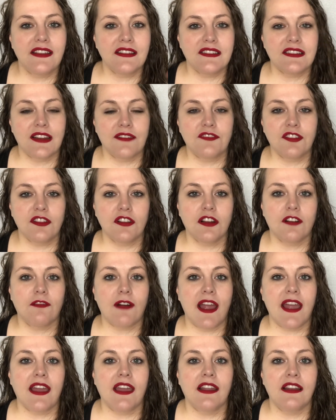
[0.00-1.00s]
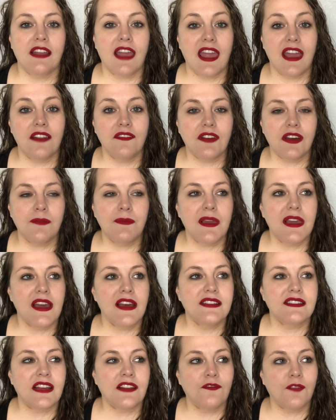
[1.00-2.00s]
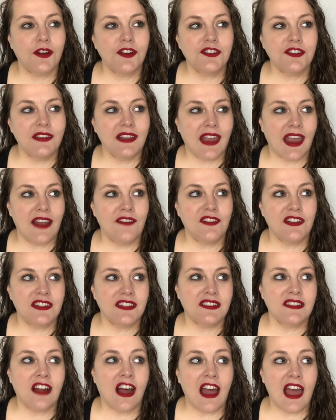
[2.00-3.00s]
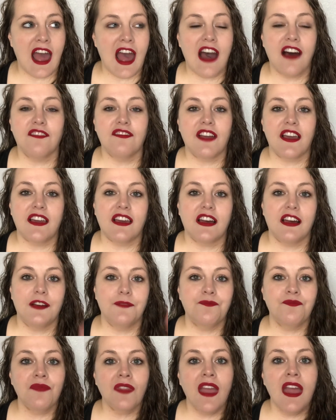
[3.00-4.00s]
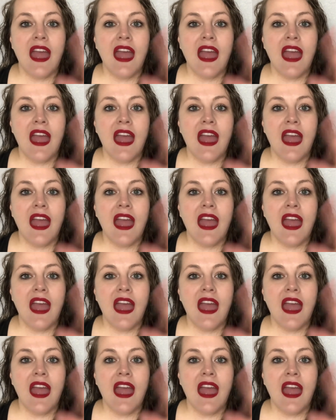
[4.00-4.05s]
and stuff to look right in Canva because unfortunately Canva does not have like a um,